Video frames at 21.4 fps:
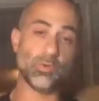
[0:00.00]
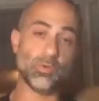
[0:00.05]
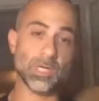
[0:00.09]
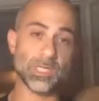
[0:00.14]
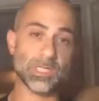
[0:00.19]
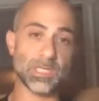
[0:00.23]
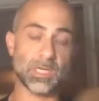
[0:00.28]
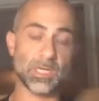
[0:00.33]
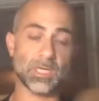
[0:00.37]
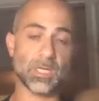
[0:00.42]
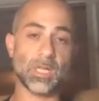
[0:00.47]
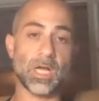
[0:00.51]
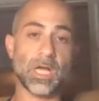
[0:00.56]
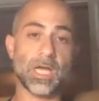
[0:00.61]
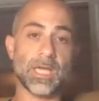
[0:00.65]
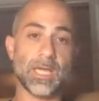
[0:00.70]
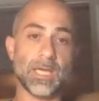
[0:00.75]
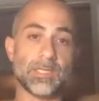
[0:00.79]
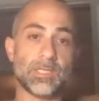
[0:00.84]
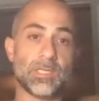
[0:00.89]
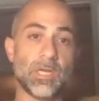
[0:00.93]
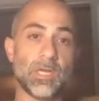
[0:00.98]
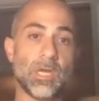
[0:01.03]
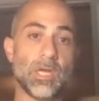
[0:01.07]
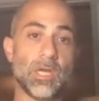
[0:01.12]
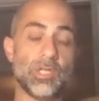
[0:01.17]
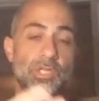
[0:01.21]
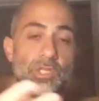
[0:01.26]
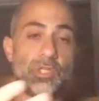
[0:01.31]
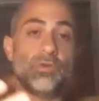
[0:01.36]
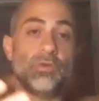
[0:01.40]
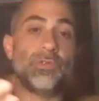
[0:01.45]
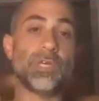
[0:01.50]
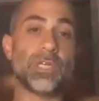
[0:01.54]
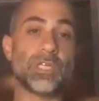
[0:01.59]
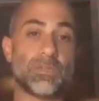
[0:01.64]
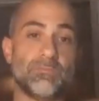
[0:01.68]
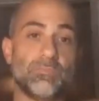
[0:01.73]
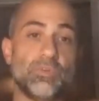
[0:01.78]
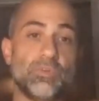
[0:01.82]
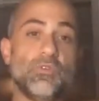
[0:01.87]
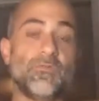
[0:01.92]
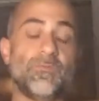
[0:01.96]
as the client do this
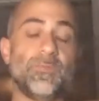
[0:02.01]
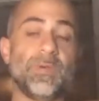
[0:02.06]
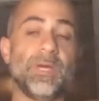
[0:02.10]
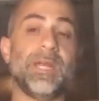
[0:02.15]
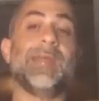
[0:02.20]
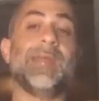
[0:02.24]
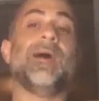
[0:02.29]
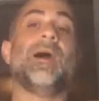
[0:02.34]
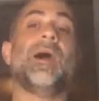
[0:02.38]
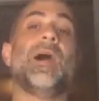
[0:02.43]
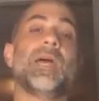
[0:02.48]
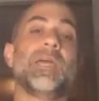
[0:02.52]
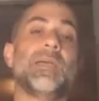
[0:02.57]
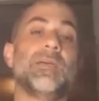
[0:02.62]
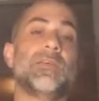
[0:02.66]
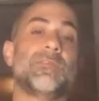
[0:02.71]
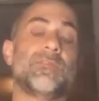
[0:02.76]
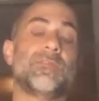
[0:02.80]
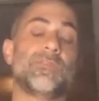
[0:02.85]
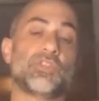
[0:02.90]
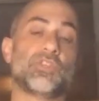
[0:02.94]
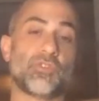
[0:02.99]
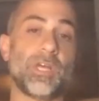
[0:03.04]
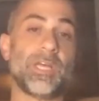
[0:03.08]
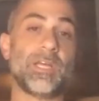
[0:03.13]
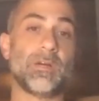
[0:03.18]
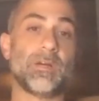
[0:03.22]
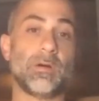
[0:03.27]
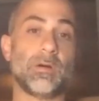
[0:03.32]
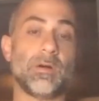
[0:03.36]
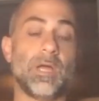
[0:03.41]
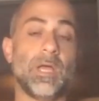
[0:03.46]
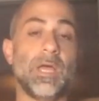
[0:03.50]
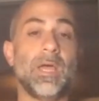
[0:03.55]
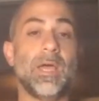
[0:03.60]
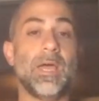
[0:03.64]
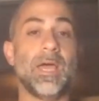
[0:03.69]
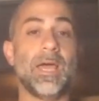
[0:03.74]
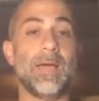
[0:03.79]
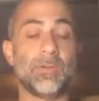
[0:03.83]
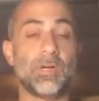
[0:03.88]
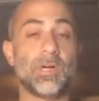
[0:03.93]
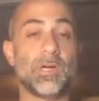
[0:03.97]
movement, and I, as the trainer,
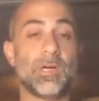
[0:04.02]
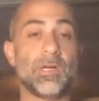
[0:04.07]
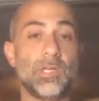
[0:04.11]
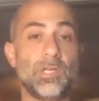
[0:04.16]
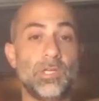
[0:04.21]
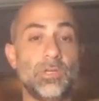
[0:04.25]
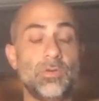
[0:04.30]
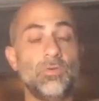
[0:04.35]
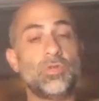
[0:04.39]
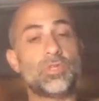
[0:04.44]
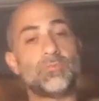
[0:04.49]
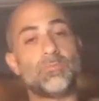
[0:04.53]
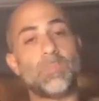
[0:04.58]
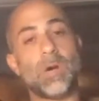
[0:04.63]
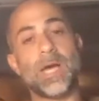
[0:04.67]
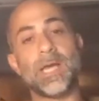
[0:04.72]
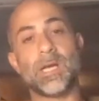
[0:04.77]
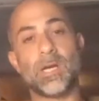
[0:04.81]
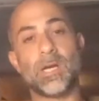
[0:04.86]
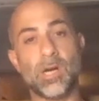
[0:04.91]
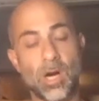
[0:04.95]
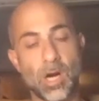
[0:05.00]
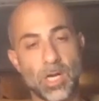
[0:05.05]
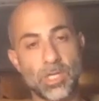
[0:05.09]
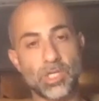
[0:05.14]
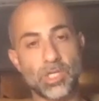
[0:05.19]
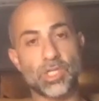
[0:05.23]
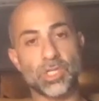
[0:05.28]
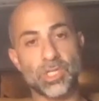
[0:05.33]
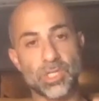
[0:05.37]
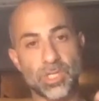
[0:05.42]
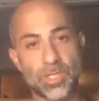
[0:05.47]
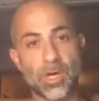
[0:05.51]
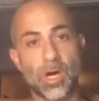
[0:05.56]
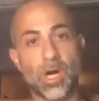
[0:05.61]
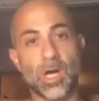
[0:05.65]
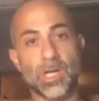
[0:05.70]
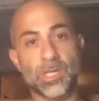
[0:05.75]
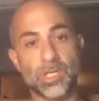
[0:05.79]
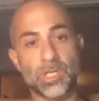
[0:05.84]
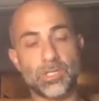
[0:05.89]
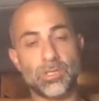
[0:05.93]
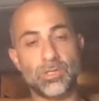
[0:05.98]
am going to use my conscious
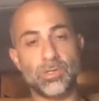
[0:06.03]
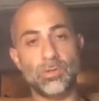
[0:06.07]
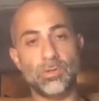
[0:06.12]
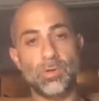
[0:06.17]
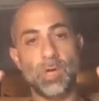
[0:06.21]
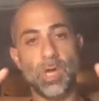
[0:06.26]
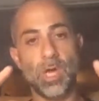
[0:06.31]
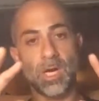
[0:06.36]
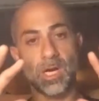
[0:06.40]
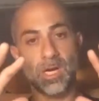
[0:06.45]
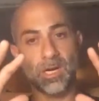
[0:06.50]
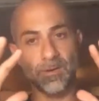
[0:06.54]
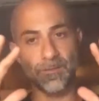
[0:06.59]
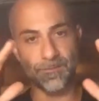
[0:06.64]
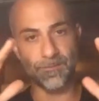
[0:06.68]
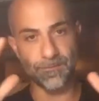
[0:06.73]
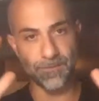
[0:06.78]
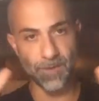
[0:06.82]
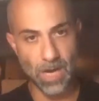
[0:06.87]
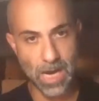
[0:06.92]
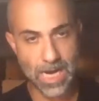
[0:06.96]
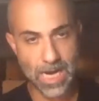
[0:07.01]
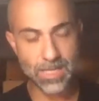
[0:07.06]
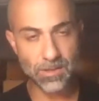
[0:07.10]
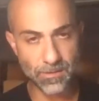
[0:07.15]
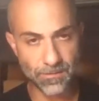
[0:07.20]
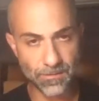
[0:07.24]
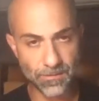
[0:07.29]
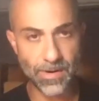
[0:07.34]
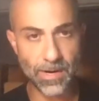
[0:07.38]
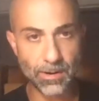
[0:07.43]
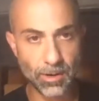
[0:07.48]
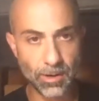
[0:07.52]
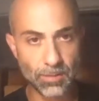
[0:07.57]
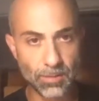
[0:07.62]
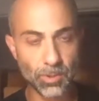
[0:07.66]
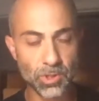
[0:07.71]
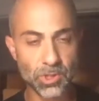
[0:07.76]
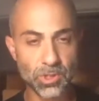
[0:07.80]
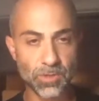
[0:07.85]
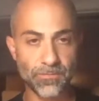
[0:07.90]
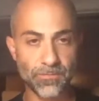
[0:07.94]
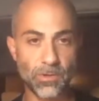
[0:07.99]
thoughts to confine the
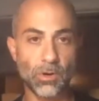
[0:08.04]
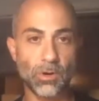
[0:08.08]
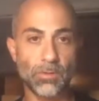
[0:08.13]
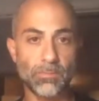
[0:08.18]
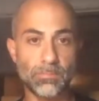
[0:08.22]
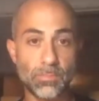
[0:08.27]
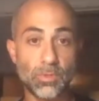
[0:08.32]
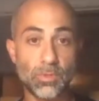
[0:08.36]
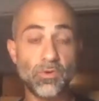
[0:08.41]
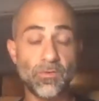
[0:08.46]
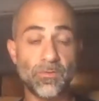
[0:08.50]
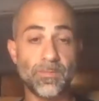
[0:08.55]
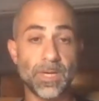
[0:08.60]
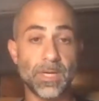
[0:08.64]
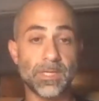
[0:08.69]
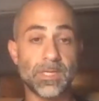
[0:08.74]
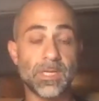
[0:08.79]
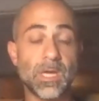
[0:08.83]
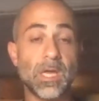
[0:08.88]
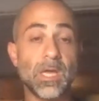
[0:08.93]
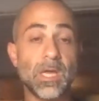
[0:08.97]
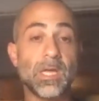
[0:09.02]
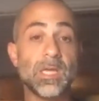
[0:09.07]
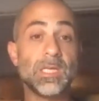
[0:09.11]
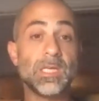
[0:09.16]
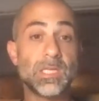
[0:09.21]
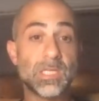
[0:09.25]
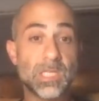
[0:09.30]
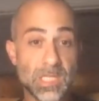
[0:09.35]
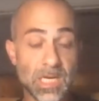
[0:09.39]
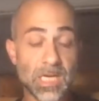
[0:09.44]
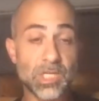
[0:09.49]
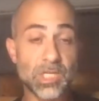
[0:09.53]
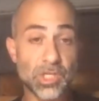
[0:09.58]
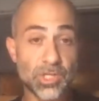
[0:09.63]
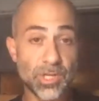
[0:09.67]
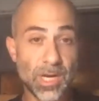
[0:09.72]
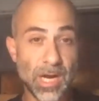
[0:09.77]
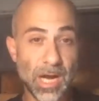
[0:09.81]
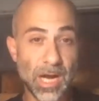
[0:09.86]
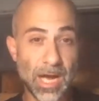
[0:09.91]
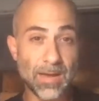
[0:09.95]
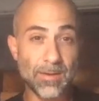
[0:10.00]
variables of your movement such that
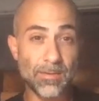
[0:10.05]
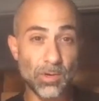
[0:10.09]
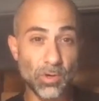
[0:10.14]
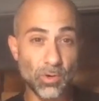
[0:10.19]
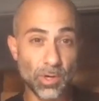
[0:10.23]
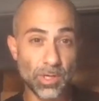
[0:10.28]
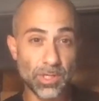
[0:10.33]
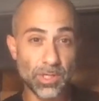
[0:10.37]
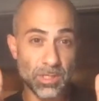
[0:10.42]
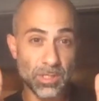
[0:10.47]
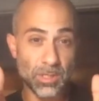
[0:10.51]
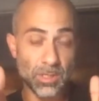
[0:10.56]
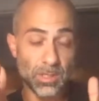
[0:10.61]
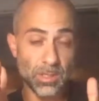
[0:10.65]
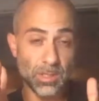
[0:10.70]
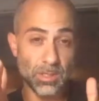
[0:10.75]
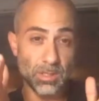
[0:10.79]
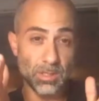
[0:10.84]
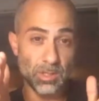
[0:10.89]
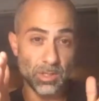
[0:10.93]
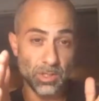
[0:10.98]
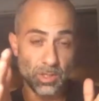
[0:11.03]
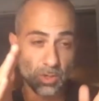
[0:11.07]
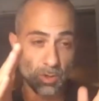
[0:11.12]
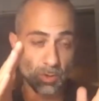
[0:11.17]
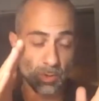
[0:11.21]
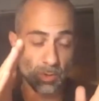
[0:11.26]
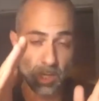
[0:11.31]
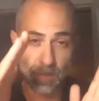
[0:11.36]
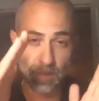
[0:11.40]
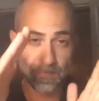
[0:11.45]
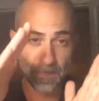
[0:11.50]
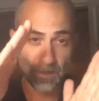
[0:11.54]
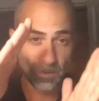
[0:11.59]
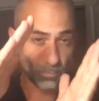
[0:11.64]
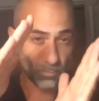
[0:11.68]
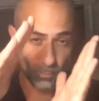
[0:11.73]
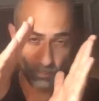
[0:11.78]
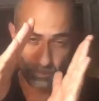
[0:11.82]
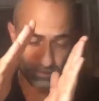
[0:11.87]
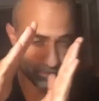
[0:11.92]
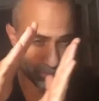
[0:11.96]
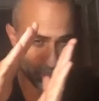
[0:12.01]
I am going to,
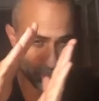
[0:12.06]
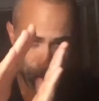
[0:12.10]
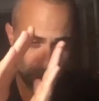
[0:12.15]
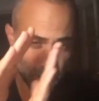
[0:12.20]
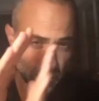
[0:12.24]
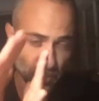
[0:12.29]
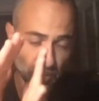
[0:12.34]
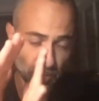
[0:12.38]
put your